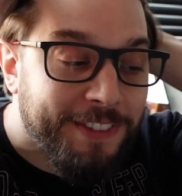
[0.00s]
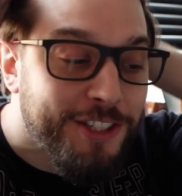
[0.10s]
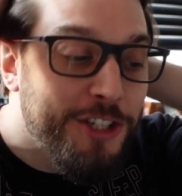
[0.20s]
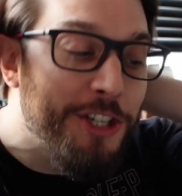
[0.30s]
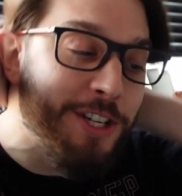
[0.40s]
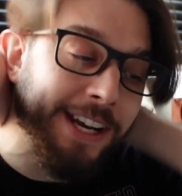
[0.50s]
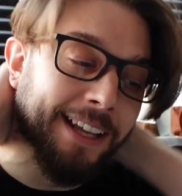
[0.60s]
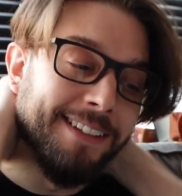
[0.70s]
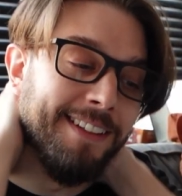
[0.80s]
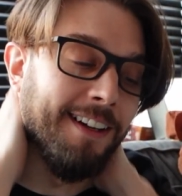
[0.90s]

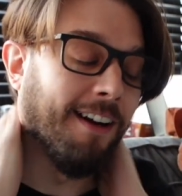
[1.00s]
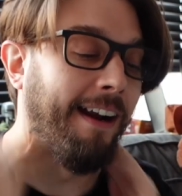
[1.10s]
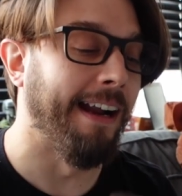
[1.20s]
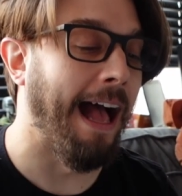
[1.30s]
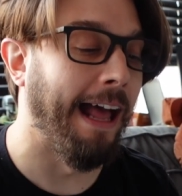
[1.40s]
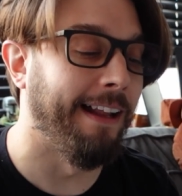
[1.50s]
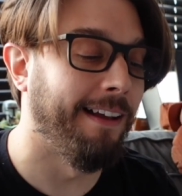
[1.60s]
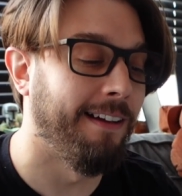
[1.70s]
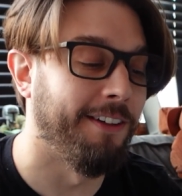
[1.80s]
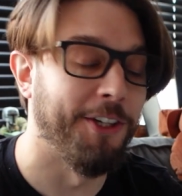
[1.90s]
shit. All right.
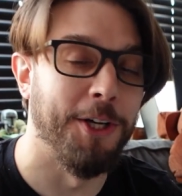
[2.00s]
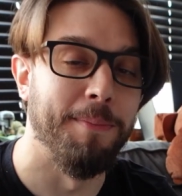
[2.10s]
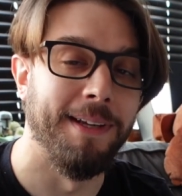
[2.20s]
I don't know,